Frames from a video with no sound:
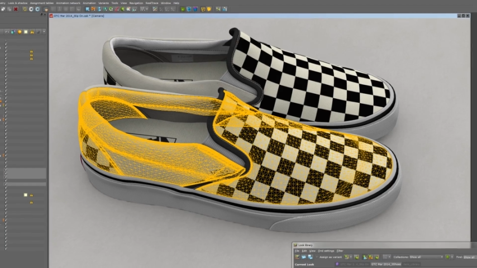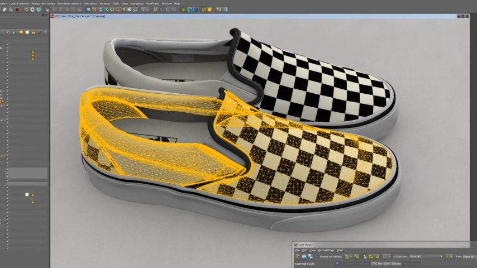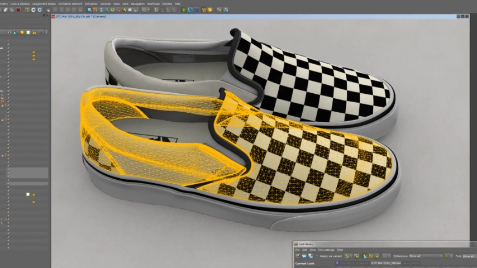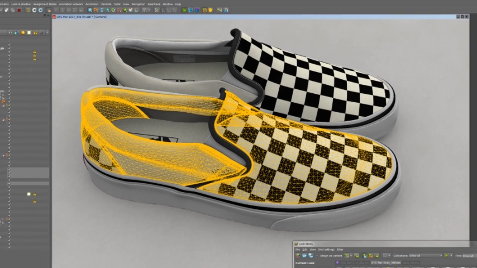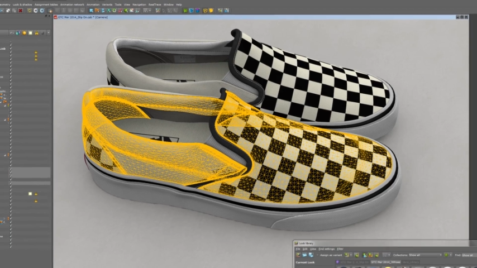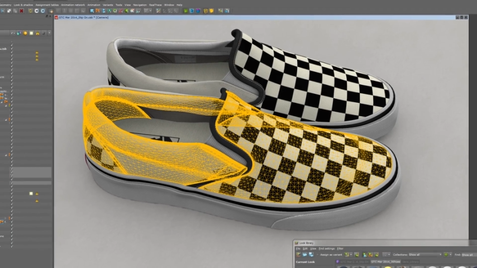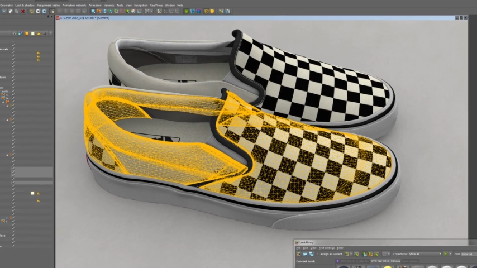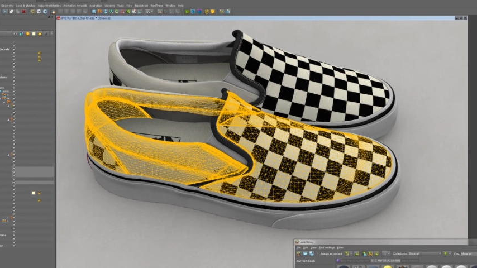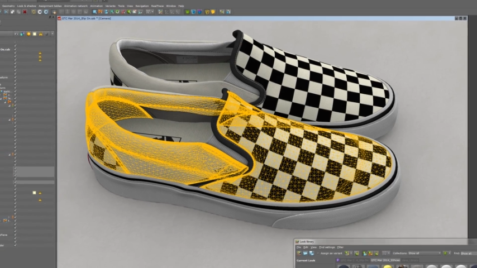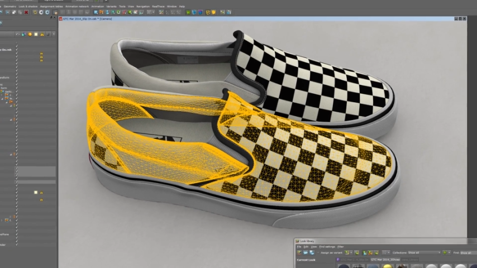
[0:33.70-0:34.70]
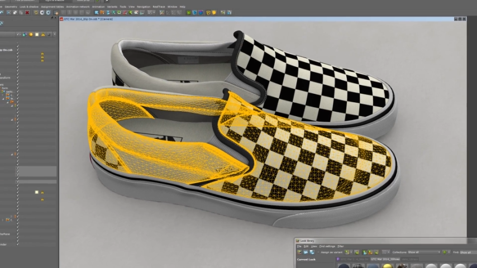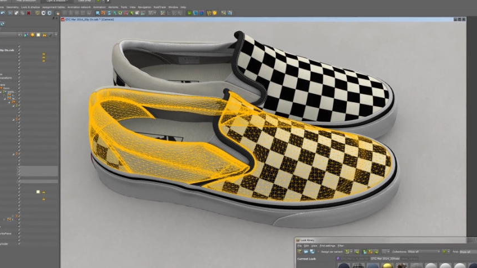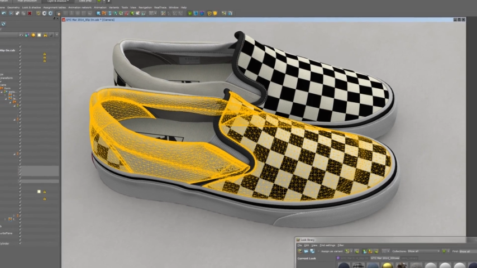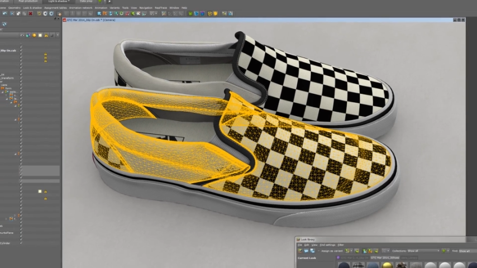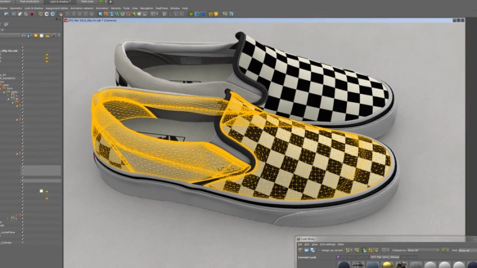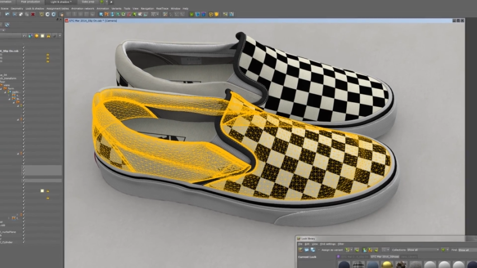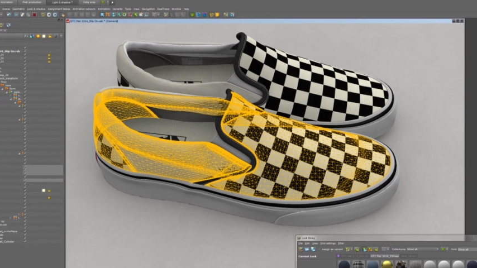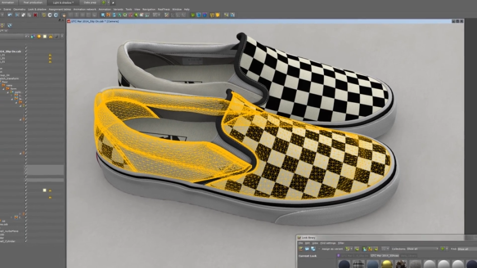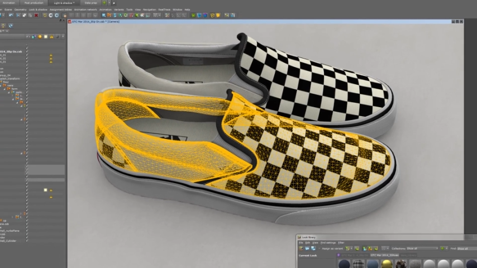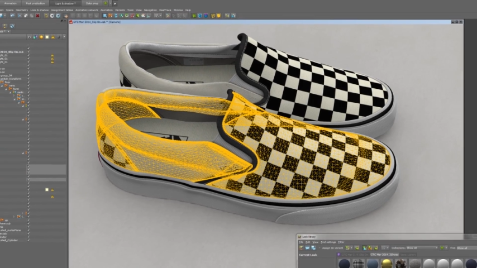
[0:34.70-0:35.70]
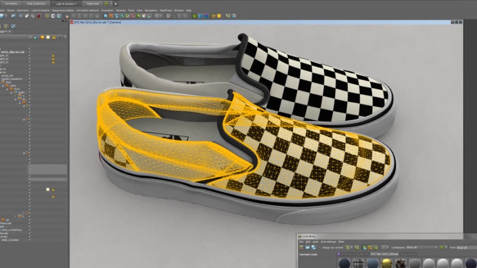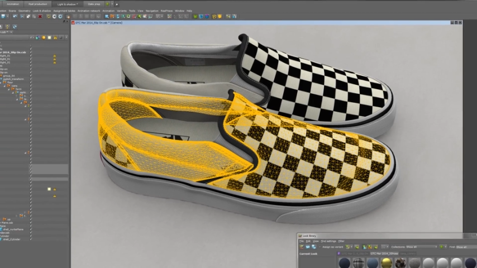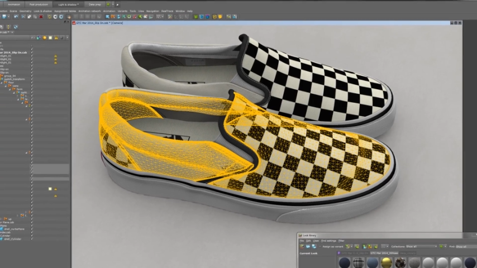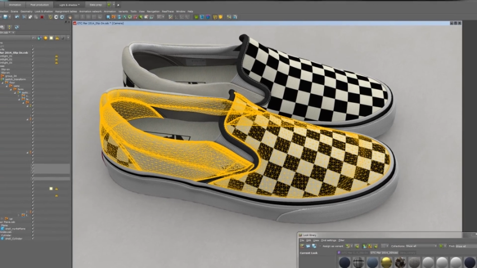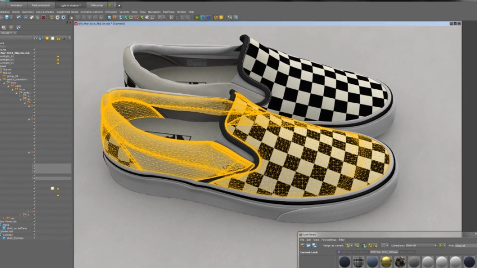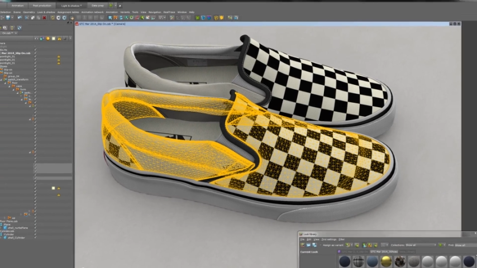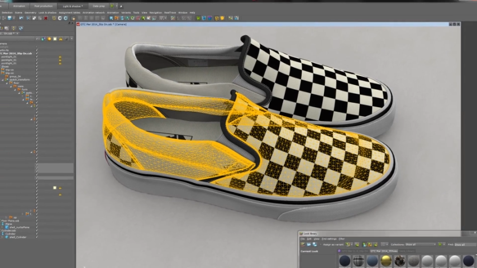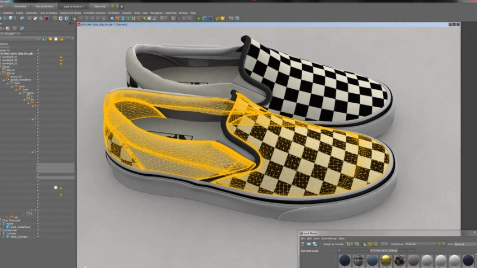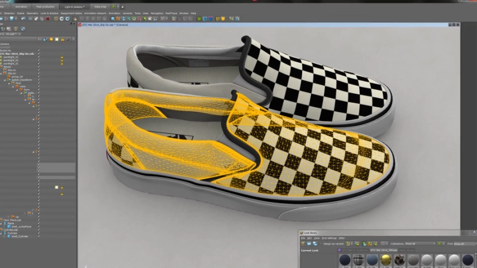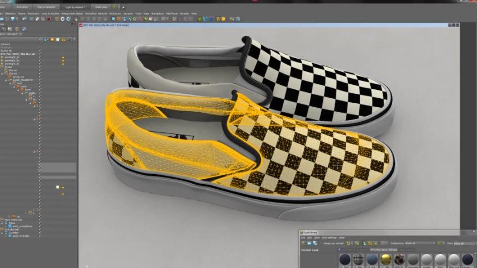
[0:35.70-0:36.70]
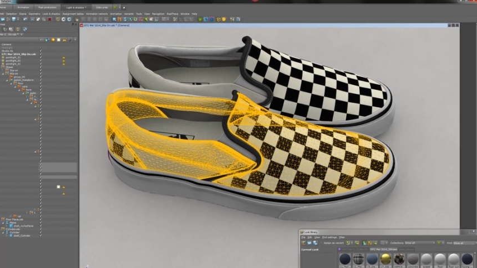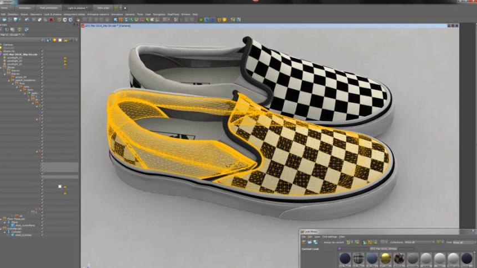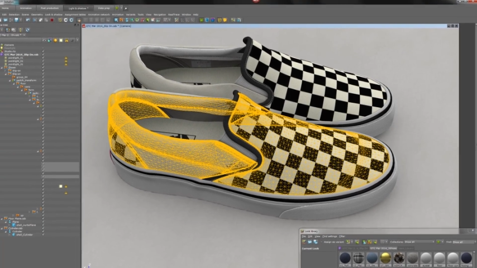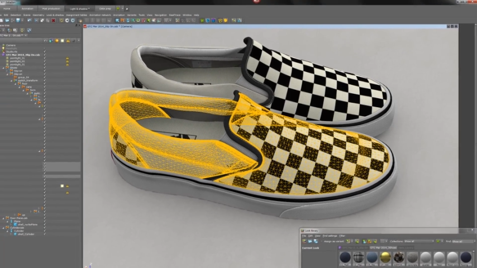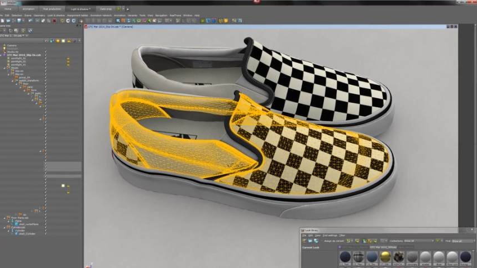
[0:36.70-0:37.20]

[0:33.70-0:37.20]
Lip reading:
No face is visible, so there are no lips to read.